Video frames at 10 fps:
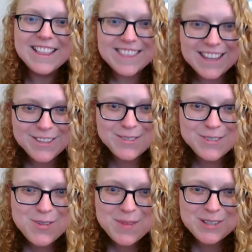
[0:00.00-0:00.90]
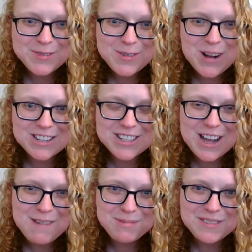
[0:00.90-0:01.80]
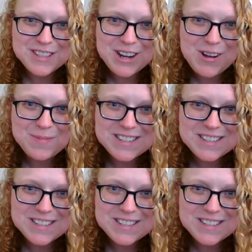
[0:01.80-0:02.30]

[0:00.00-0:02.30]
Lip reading: Thank you so much for watching Uplift at Home